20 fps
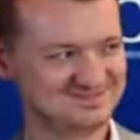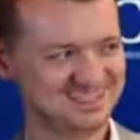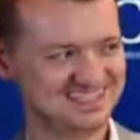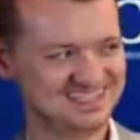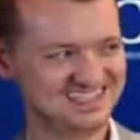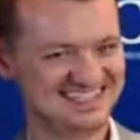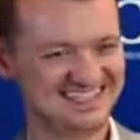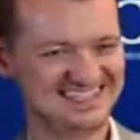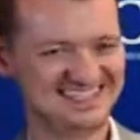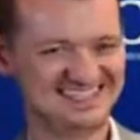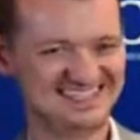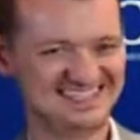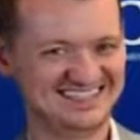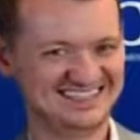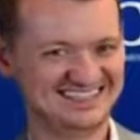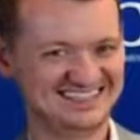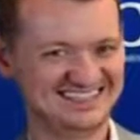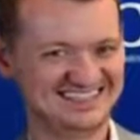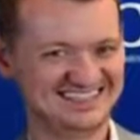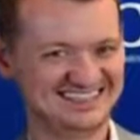
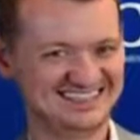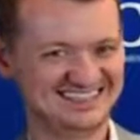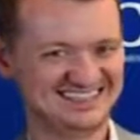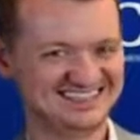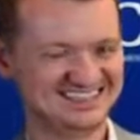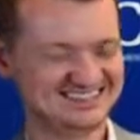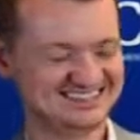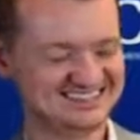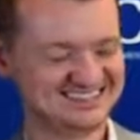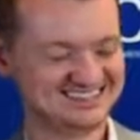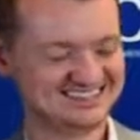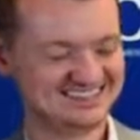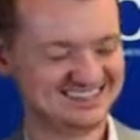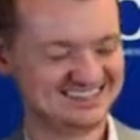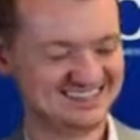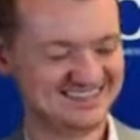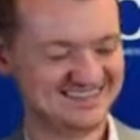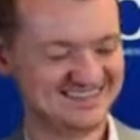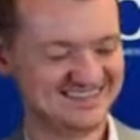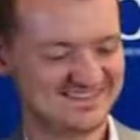
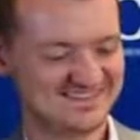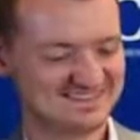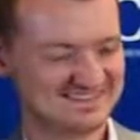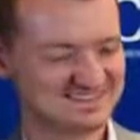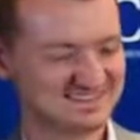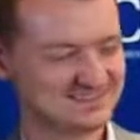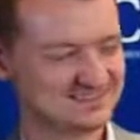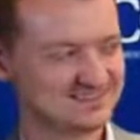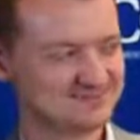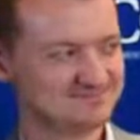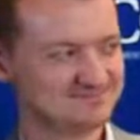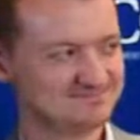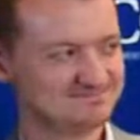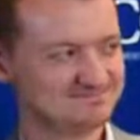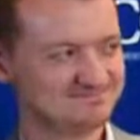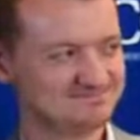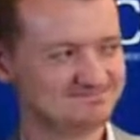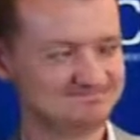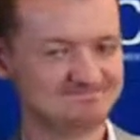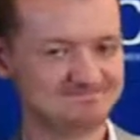
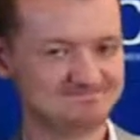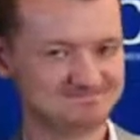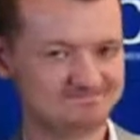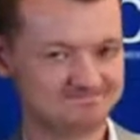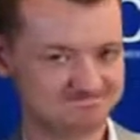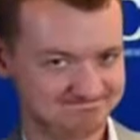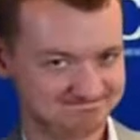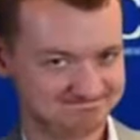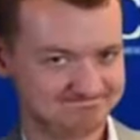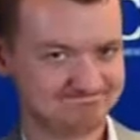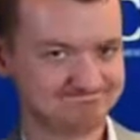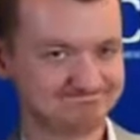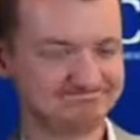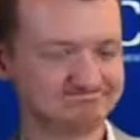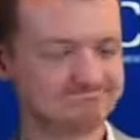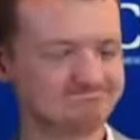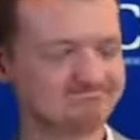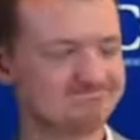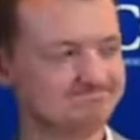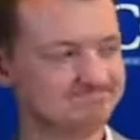
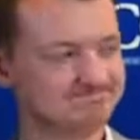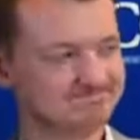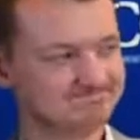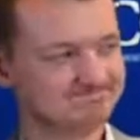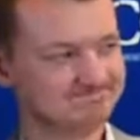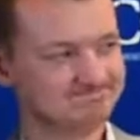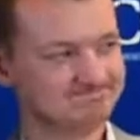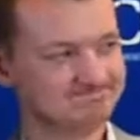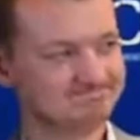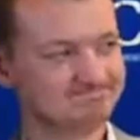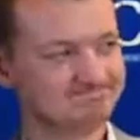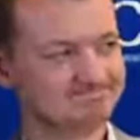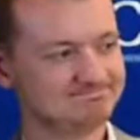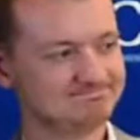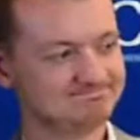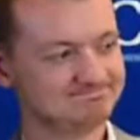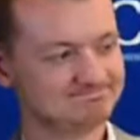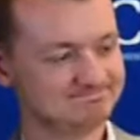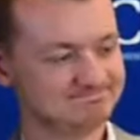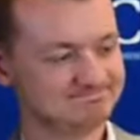
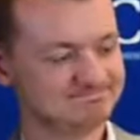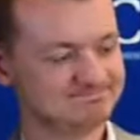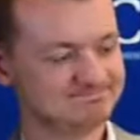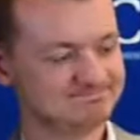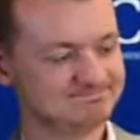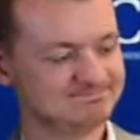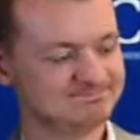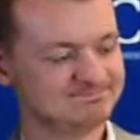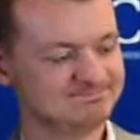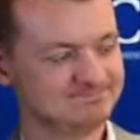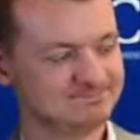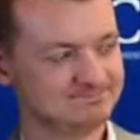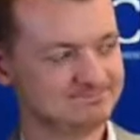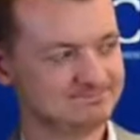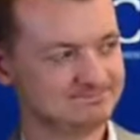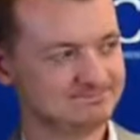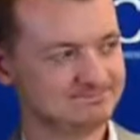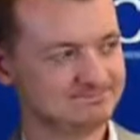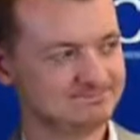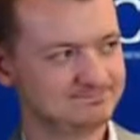
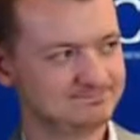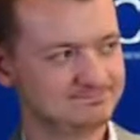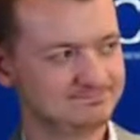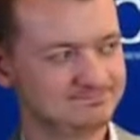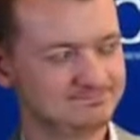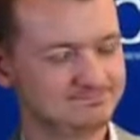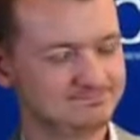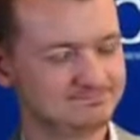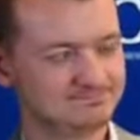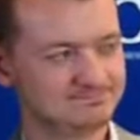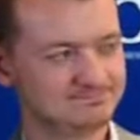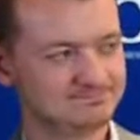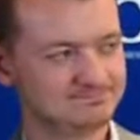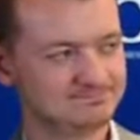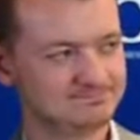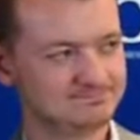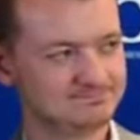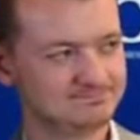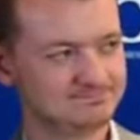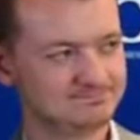
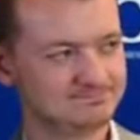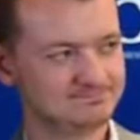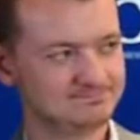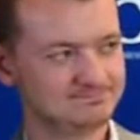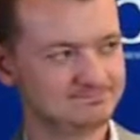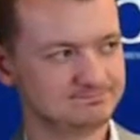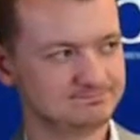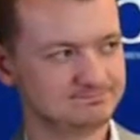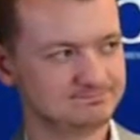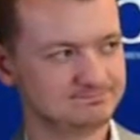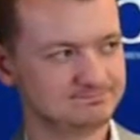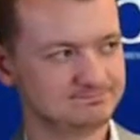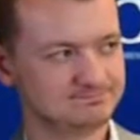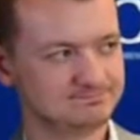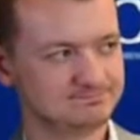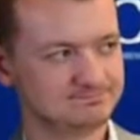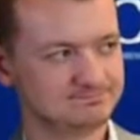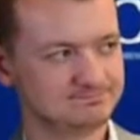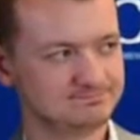(not speaking)